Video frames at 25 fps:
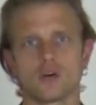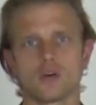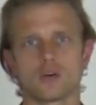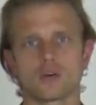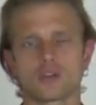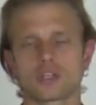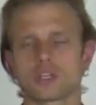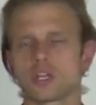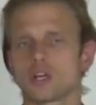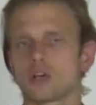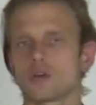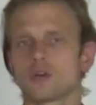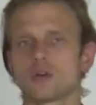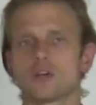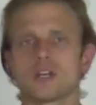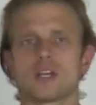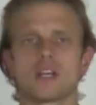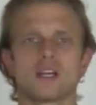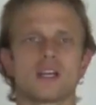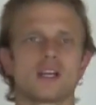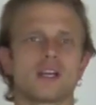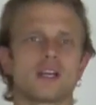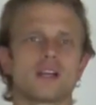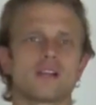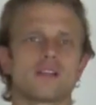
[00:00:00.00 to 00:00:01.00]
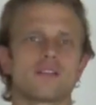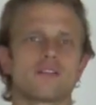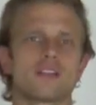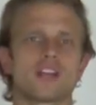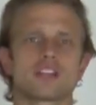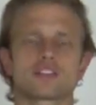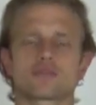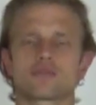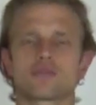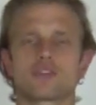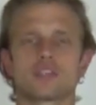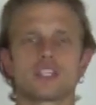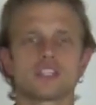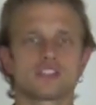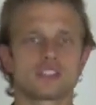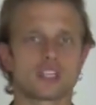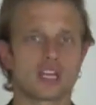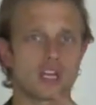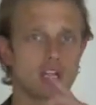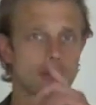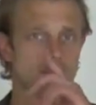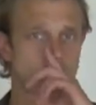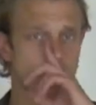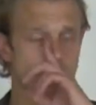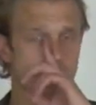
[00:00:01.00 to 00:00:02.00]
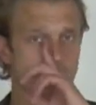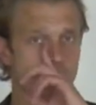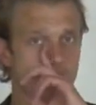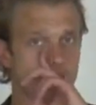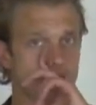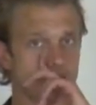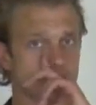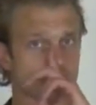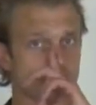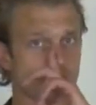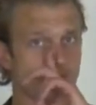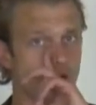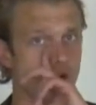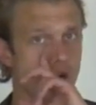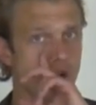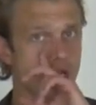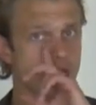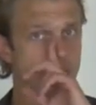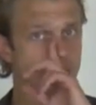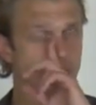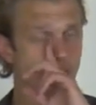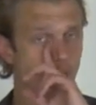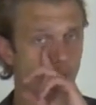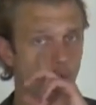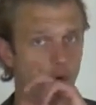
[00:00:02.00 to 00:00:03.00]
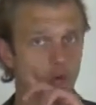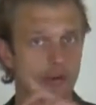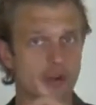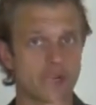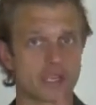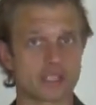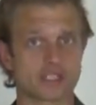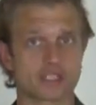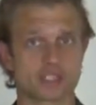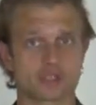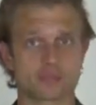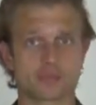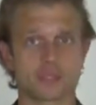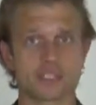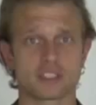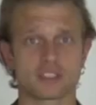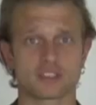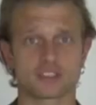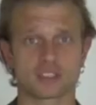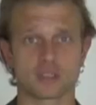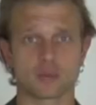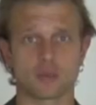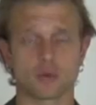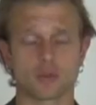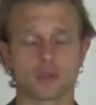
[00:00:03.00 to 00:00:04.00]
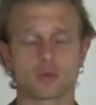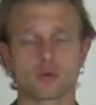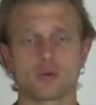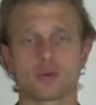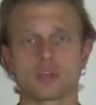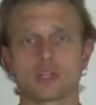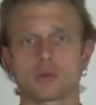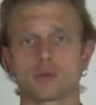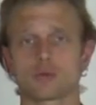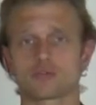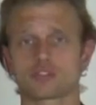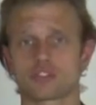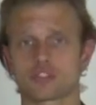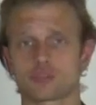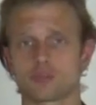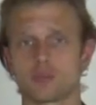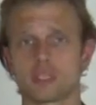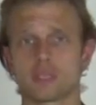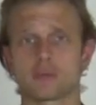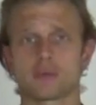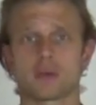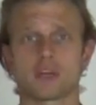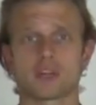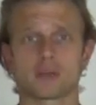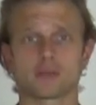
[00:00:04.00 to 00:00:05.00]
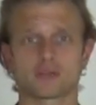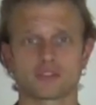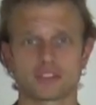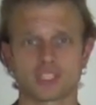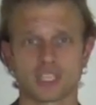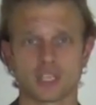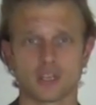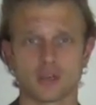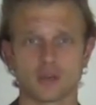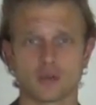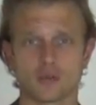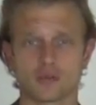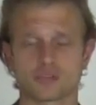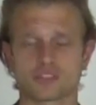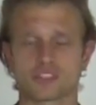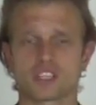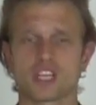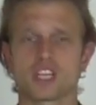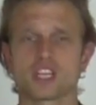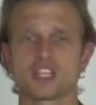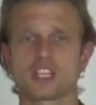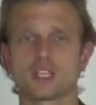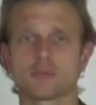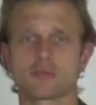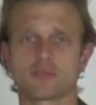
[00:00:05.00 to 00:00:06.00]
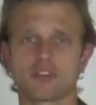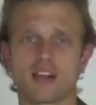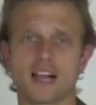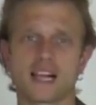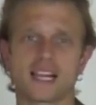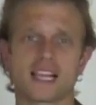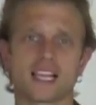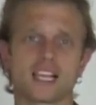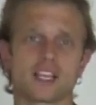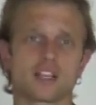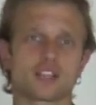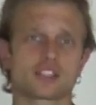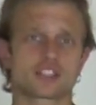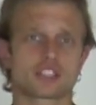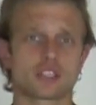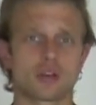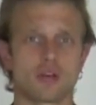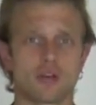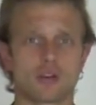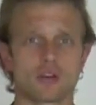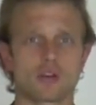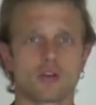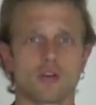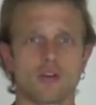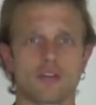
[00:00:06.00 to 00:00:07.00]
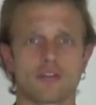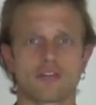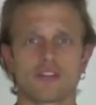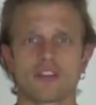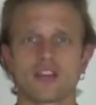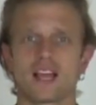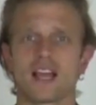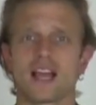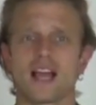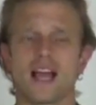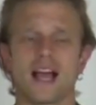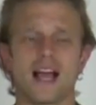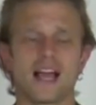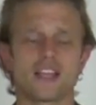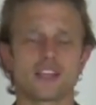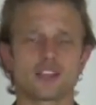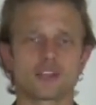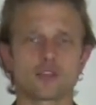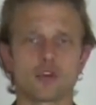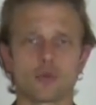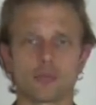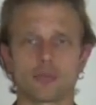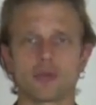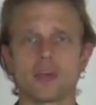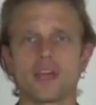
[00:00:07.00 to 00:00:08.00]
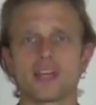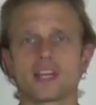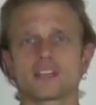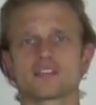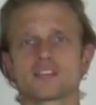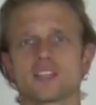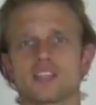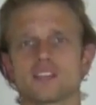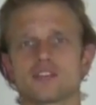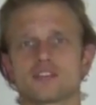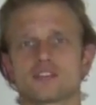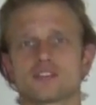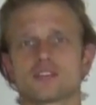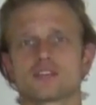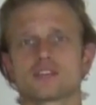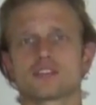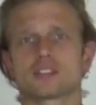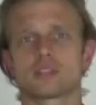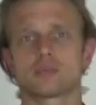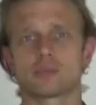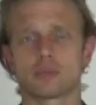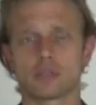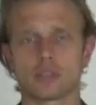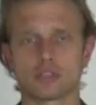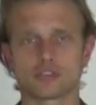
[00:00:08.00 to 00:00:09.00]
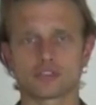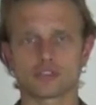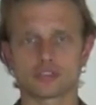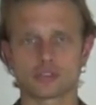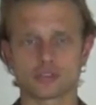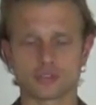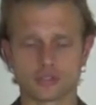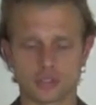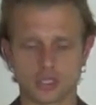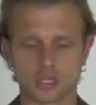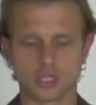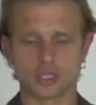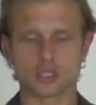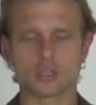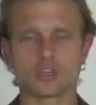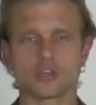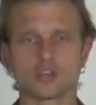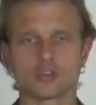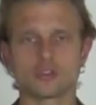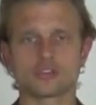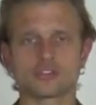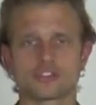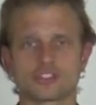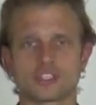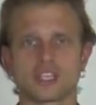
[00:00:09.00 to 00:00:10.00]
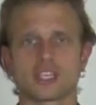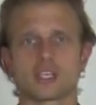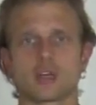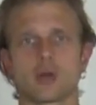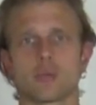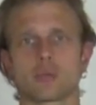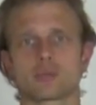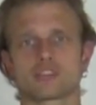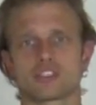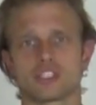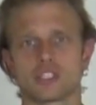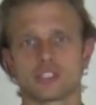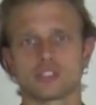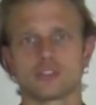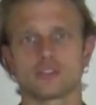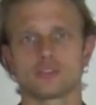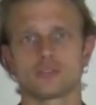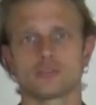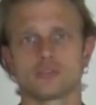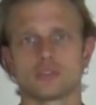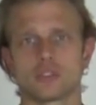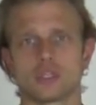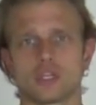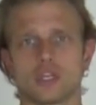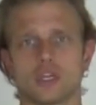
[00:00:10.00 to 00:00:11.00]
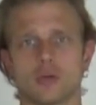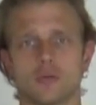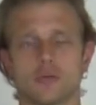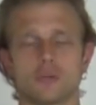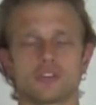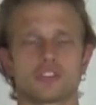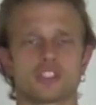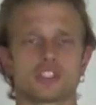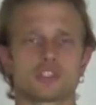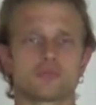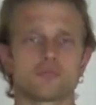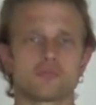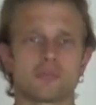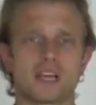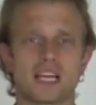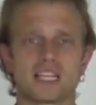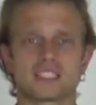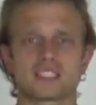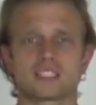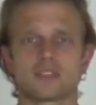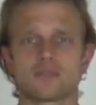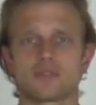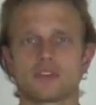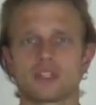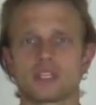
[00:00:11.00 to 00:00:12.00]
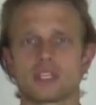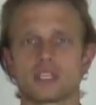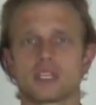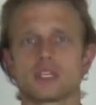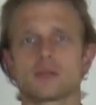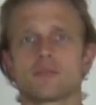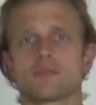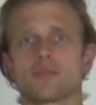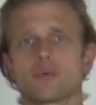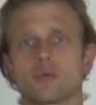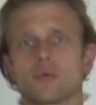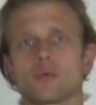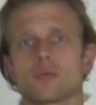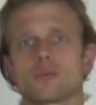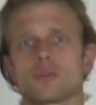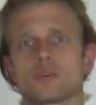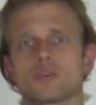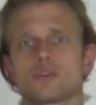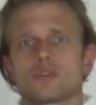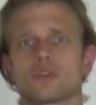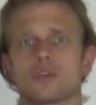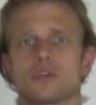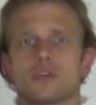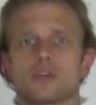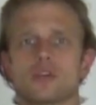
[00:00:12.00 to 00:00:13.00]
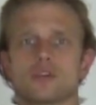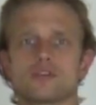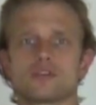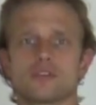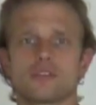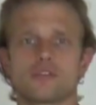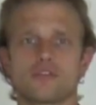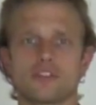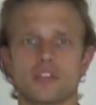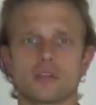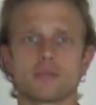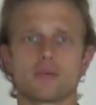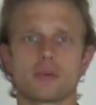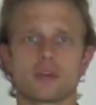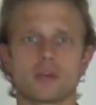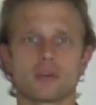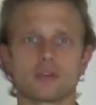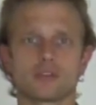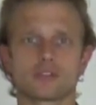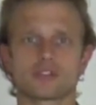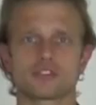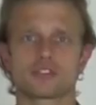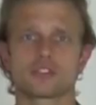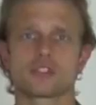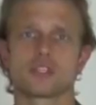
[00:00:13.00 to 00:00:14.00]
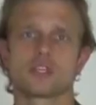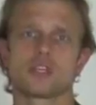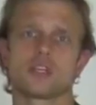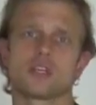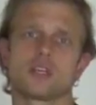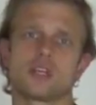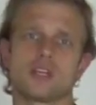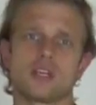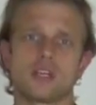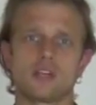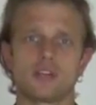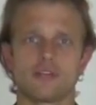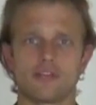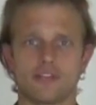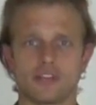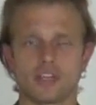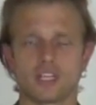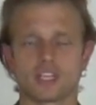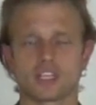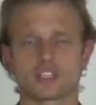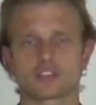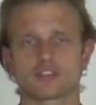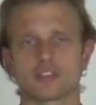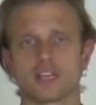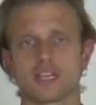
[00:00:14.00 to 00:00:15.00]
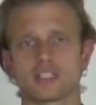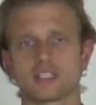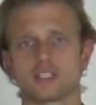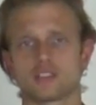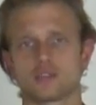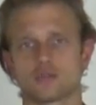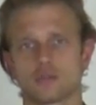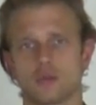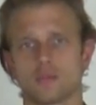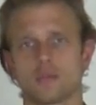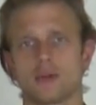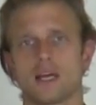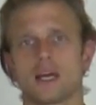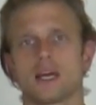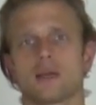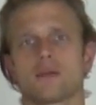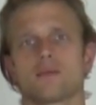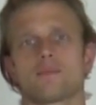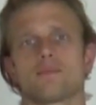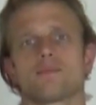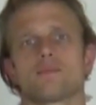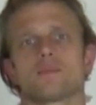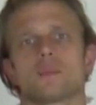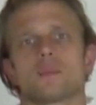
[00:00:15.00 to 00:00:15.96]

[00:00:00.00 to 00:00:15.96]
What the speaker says: Well, you know, that's really terrible, right? It's really boring to speak to someone who only wants to speak about themselves. You're bragging, you're showing off, and you're not paying attention to the person who's sitting opposite you, which is massively important to females in feeling attracted to a man.